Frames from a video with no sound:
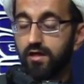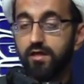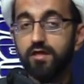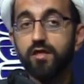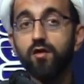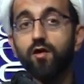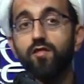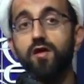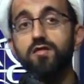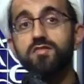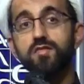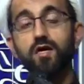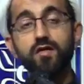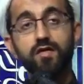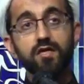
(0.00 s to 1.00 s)
Here Allah is
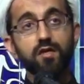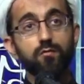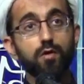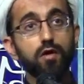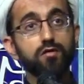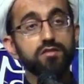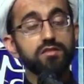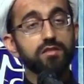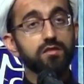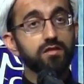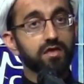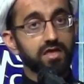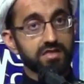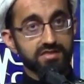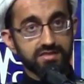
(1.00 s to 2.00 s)
talking about
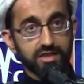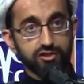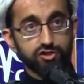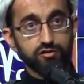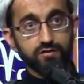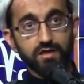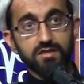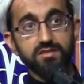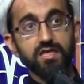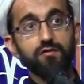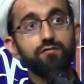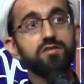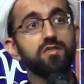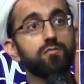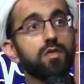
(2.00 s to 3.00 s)
the concession that is
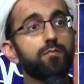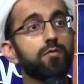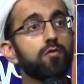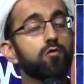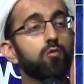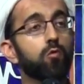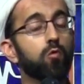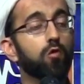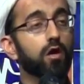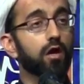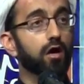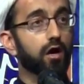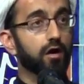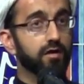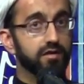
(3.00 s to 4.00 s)
given to people who
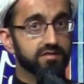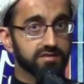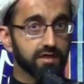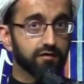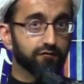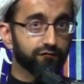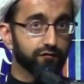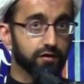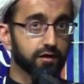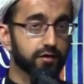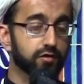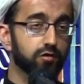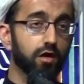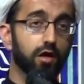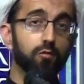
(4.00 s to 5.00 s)
are in a state of fear.
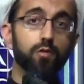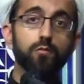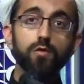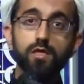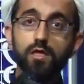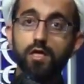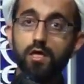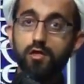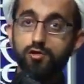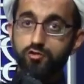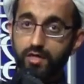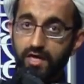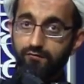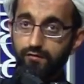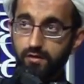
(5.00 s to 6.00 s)
You know how when we
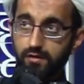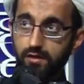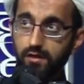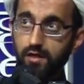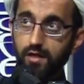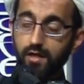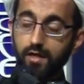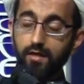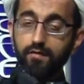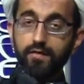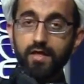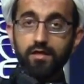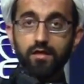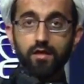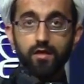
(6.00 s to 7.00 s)
travel,
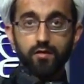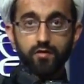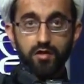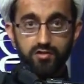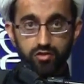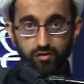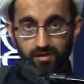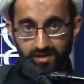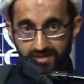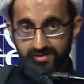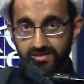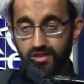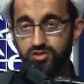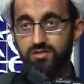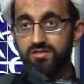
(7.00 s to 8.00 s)
then there are certain
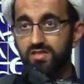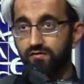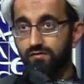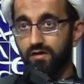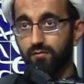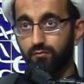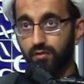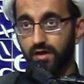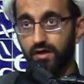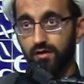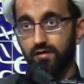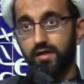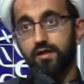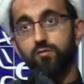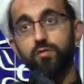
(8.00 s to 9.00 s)
concessions given in
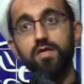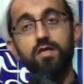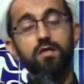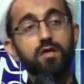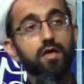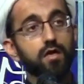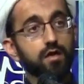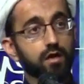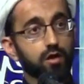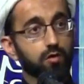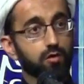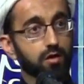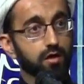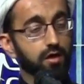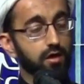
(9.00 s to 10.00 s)
prayer. Like we
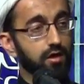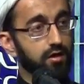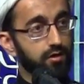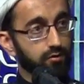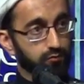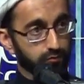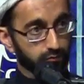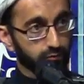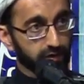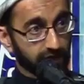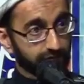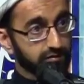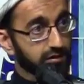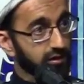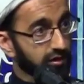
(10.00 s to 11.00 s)

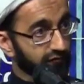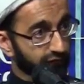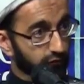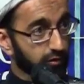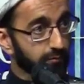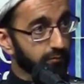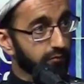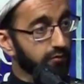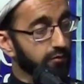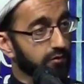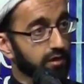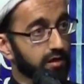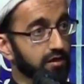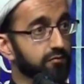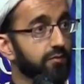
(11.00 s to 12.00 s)
have to cut our 4
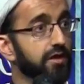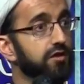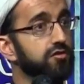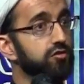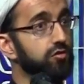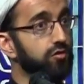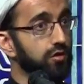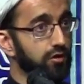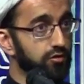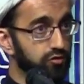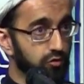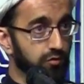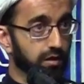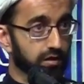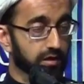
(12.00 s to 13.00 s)
rakat prayer to
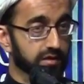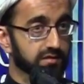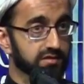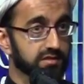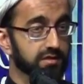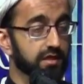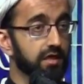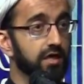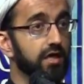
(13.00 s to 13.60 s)
2 rakats.